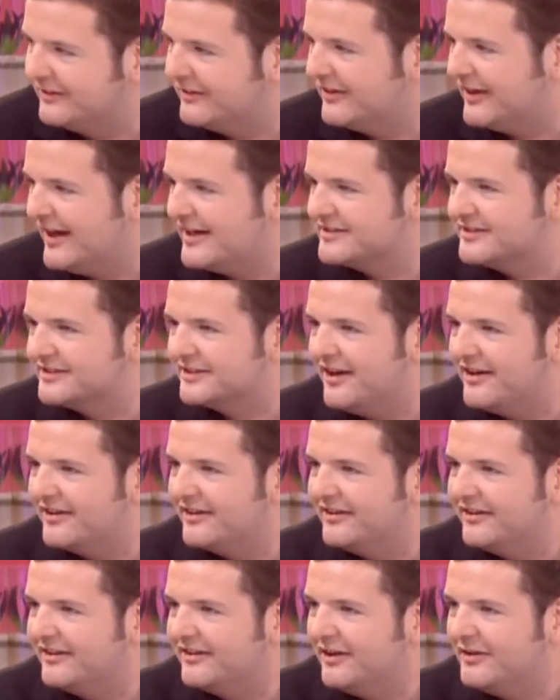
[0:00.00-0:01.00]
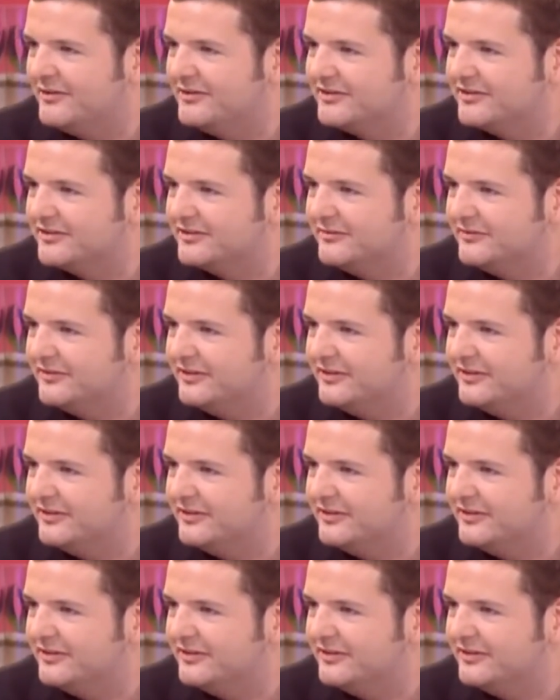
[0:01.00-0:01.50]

he crashed his car into our house or something?